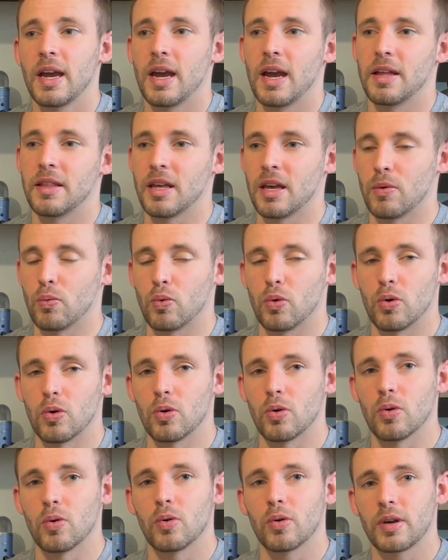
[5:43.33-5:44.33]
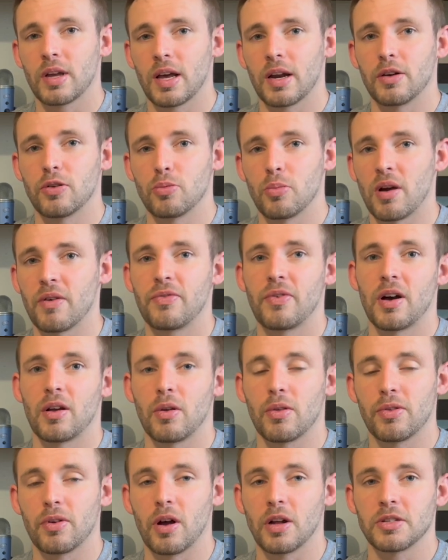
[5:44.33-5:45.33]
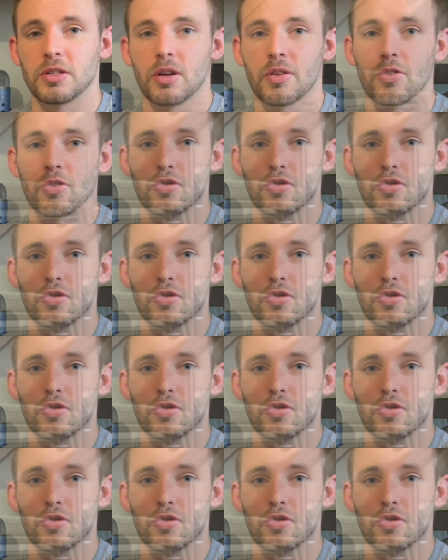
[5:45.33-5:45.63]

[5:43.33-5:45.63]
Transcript: and then we'll kind of do my final thoughts on the